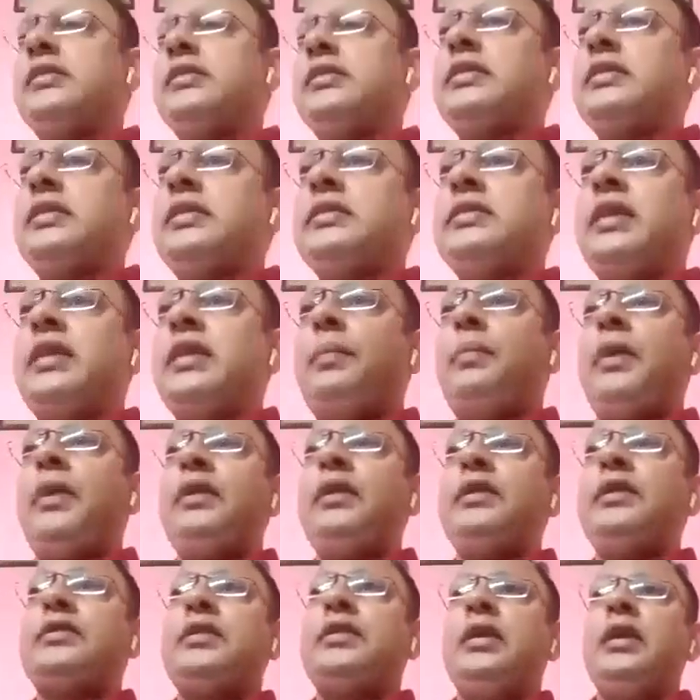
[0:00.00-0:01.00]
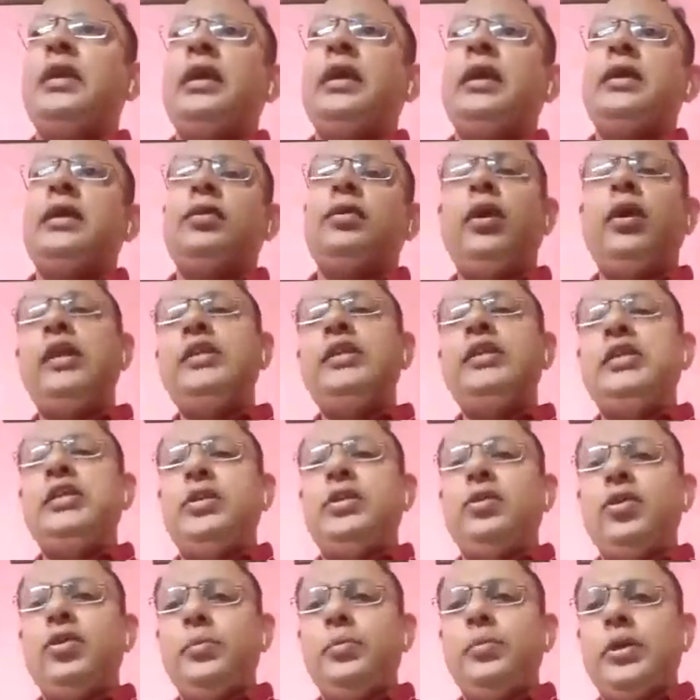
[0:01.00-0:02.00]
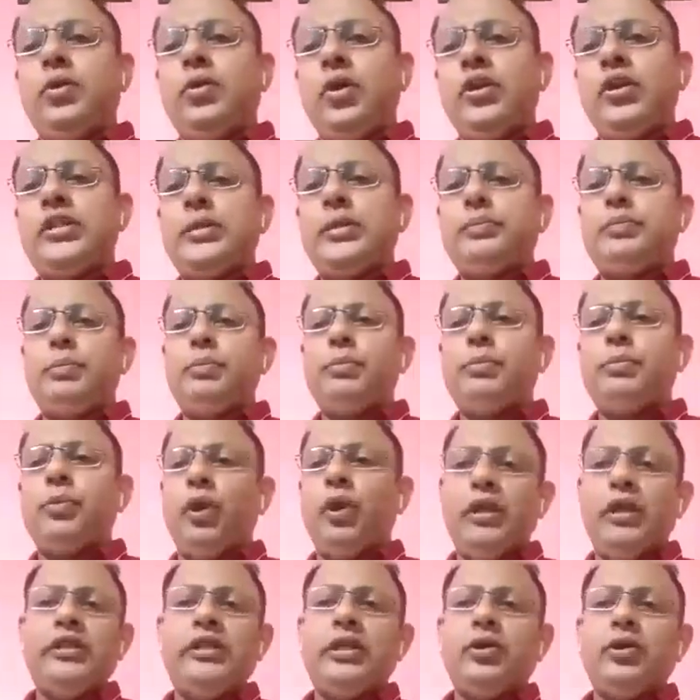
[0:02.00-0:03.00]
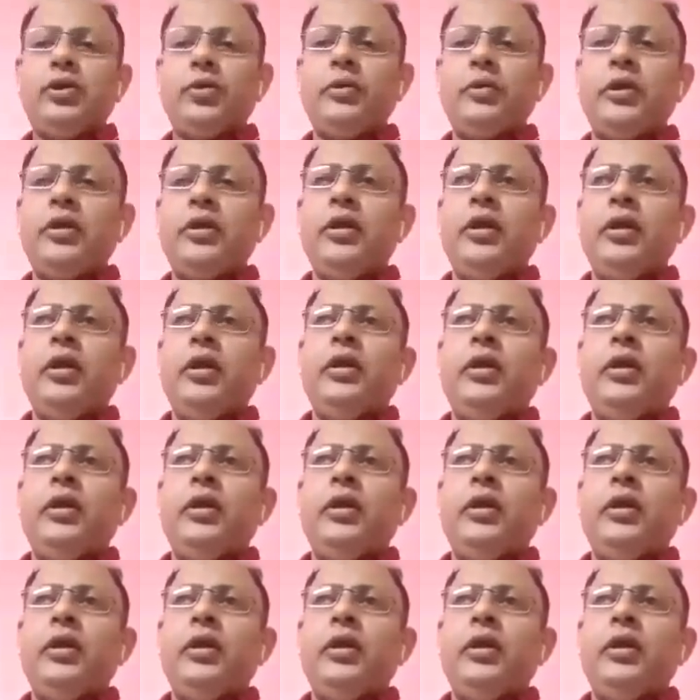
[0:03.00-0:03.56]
is Japanese knowledge economy, concept of knowledge economy.